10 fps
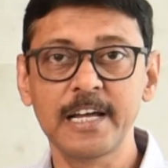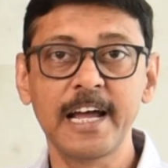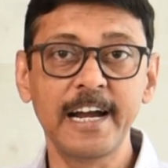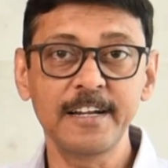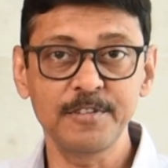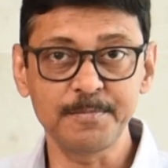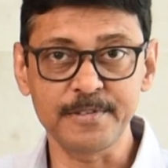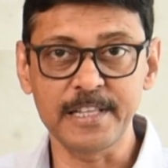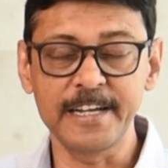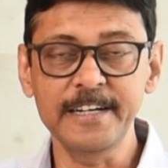had a
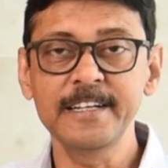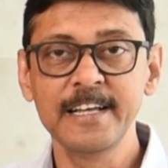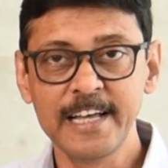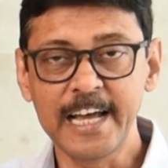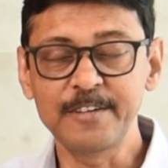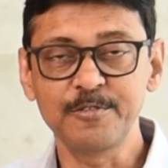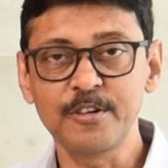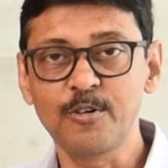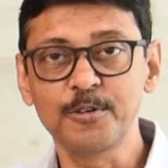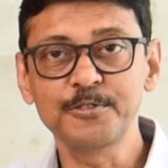website and
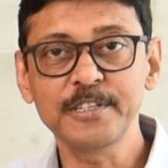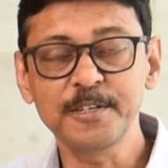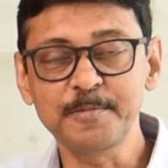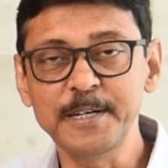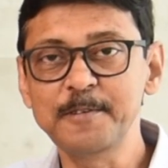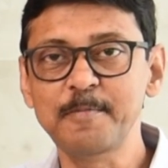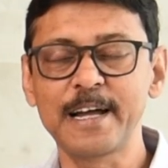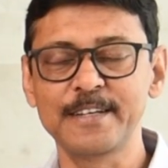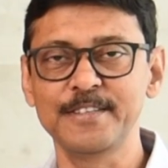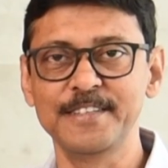was launching a print
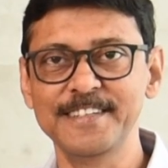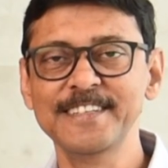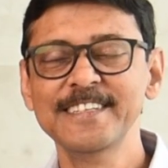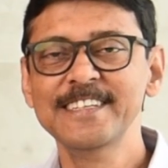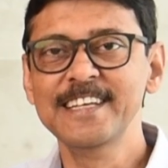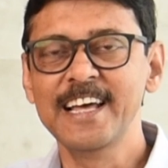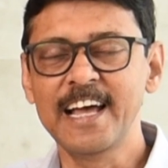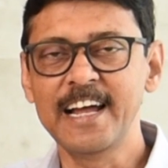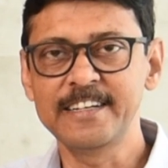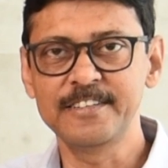magazine.
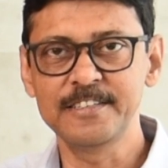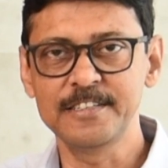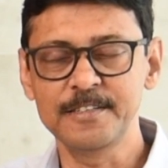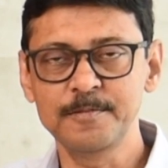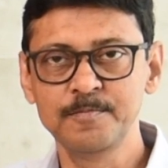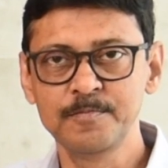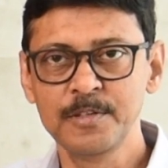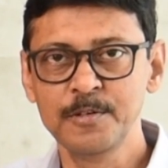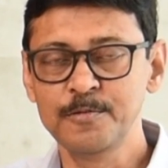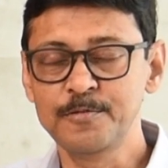And uh,
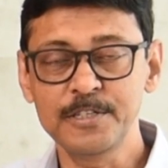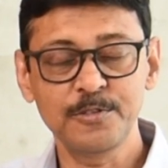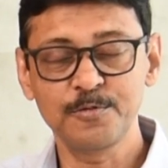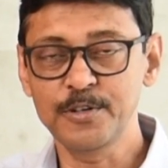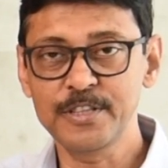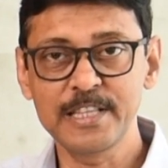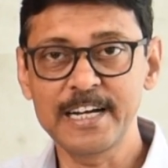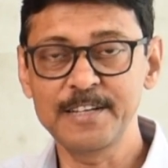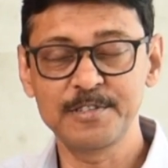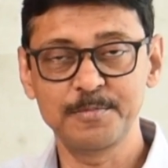first was
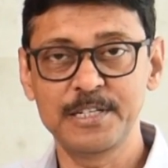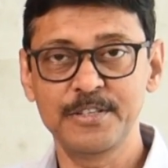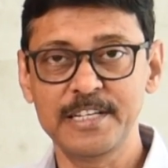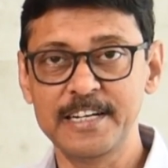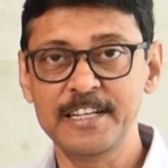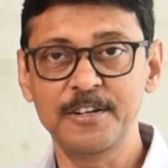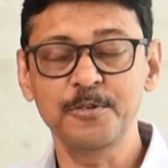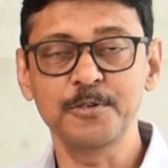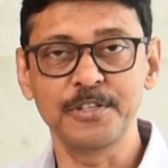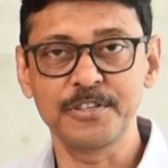that everybody said that,
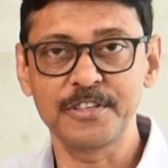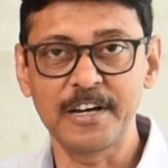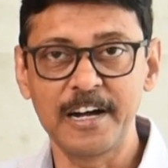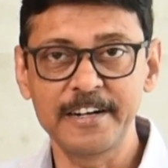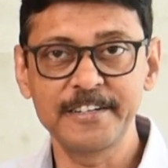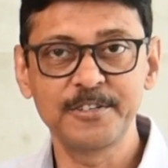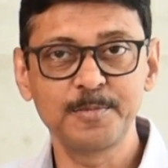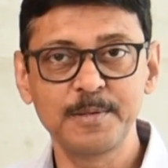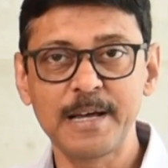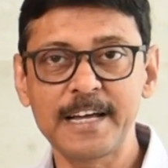oh, this is a 100
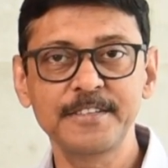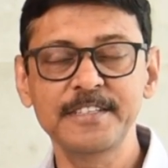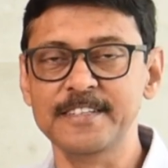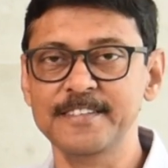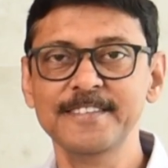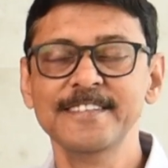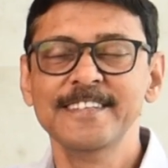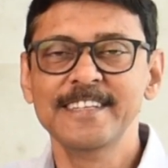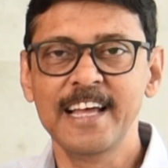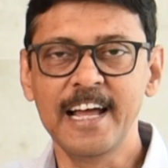rupee magazine.
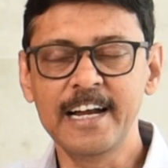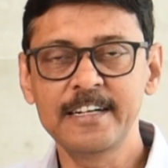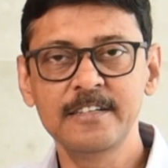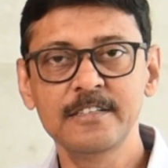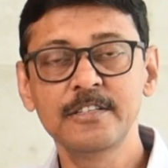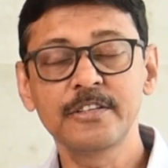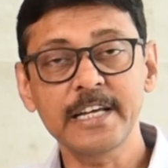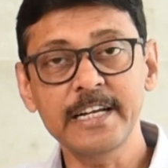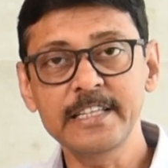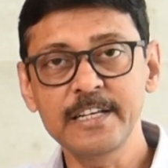And the
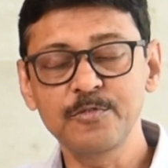second thing